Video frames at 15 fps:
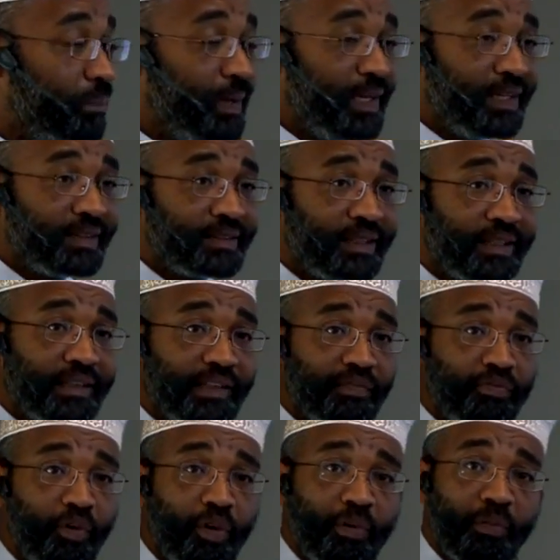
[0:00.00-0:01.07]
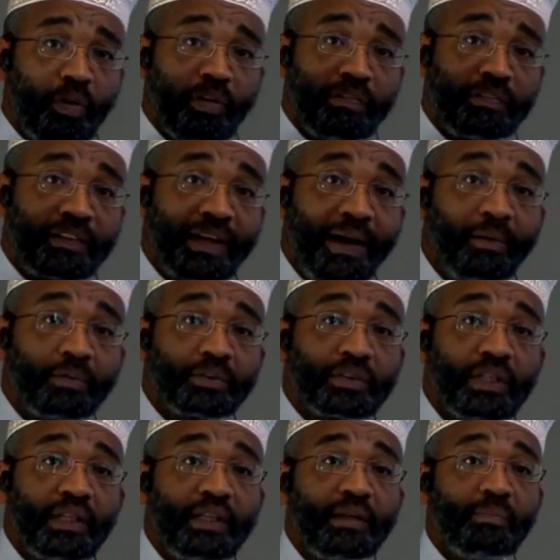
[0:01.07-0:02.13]
Be it in the form of
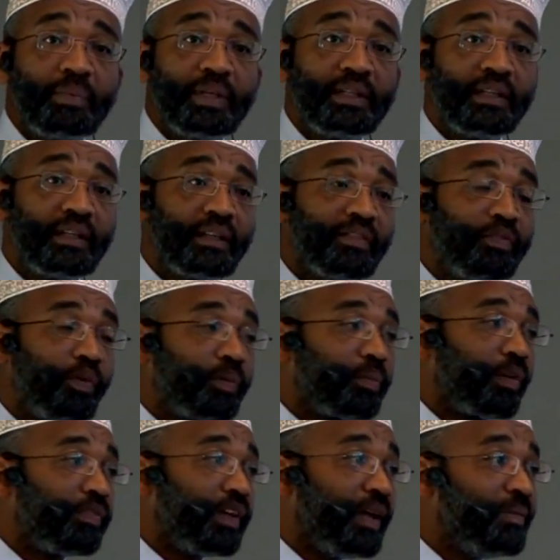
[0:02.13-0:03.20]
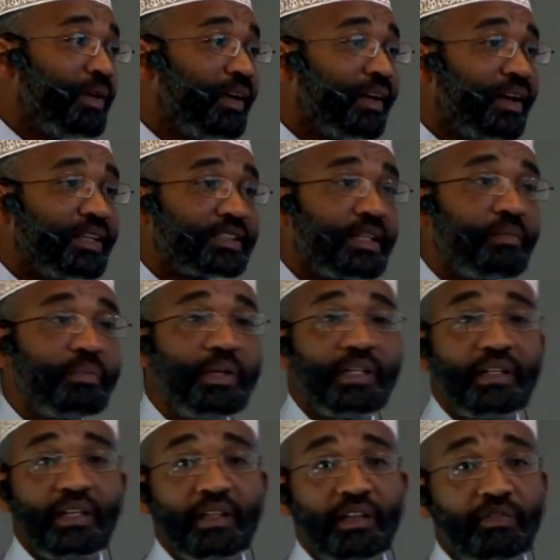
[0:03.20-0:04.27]
counseling, be it in the form of immigration, be
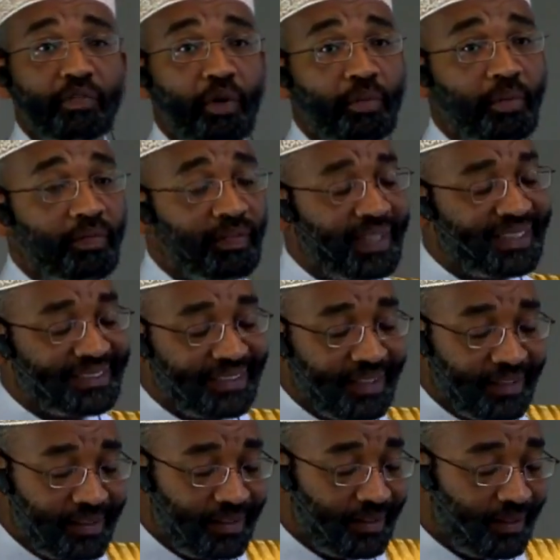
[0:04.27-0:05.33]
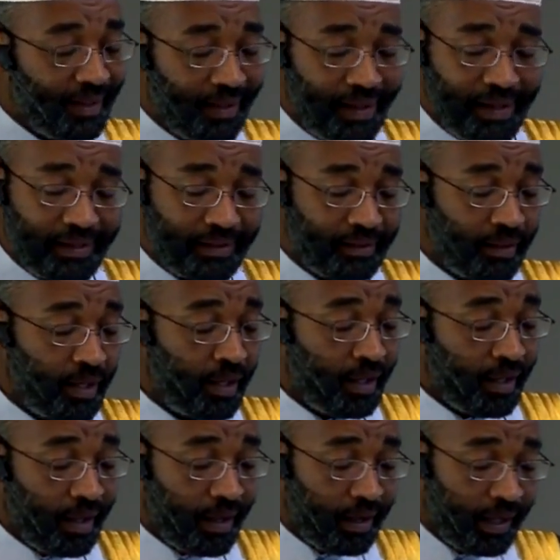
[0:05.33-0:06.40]
it in the form of extending hand,
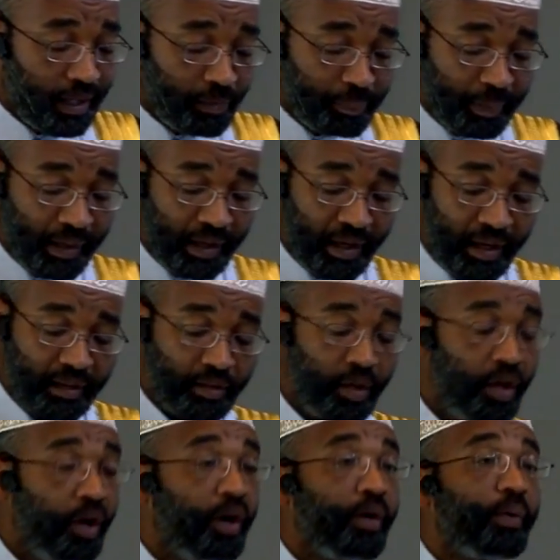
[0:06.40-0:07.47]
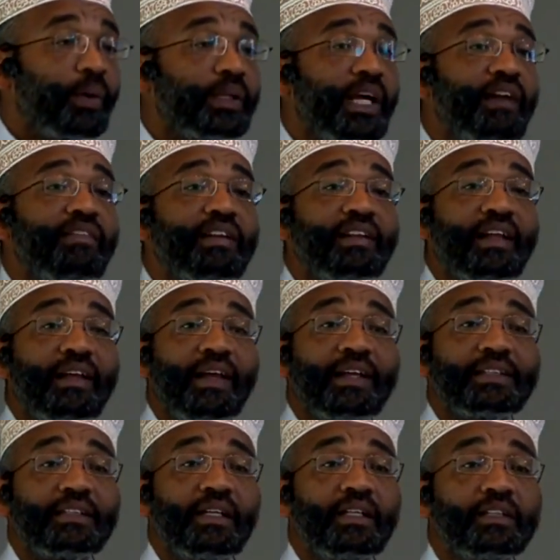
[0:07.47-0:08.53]
a uh, helping hand, or whatever the
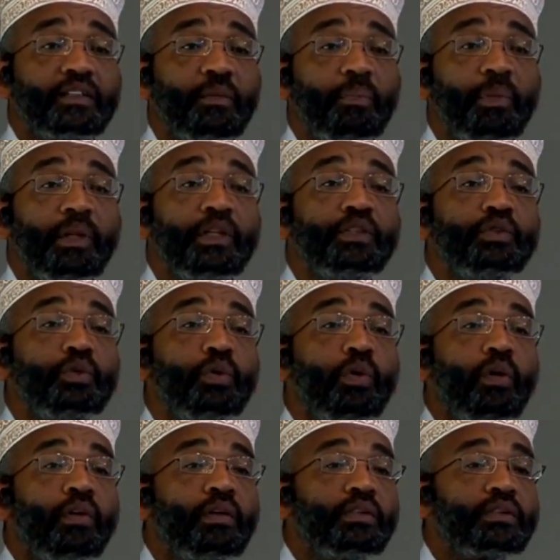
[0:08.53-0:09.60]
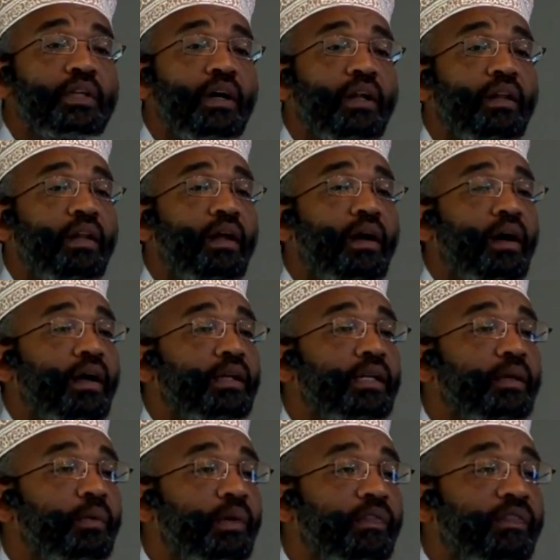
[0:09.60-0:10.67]
case is, please do call inshallah and
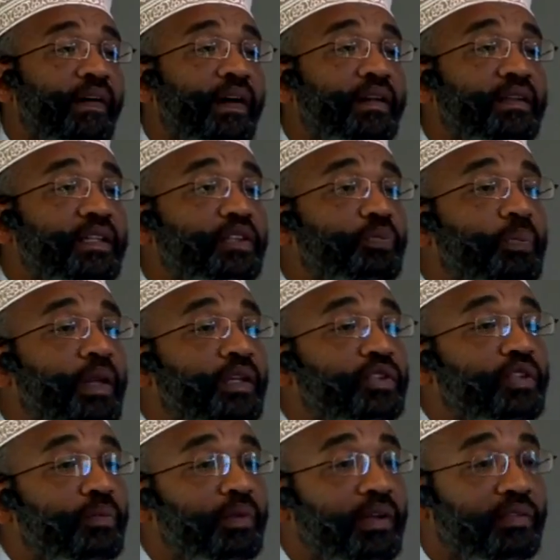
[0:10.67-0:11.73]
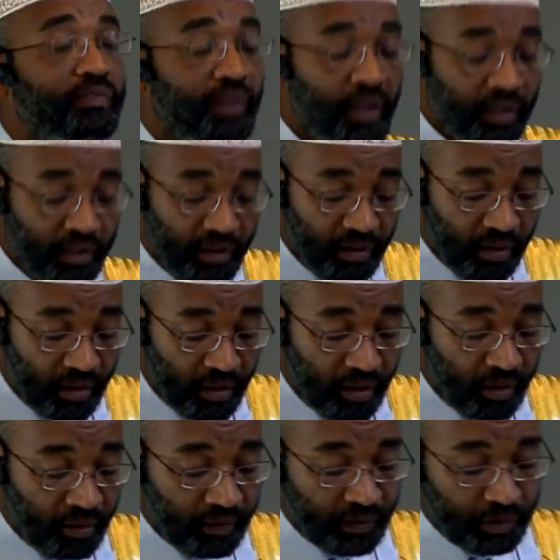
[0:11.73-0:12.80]
you will find this place to be very
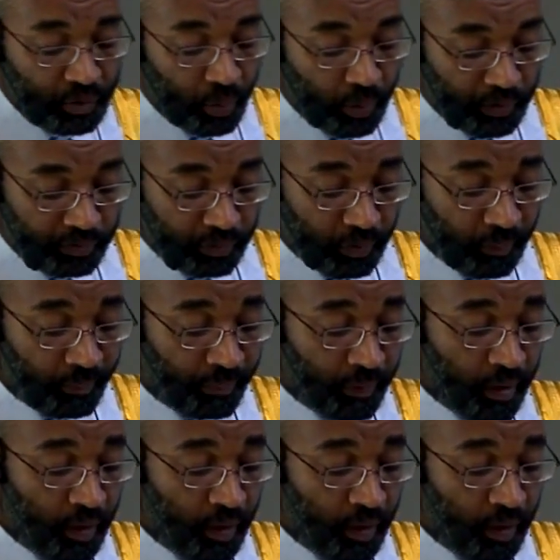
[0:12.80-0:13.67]
resourceful.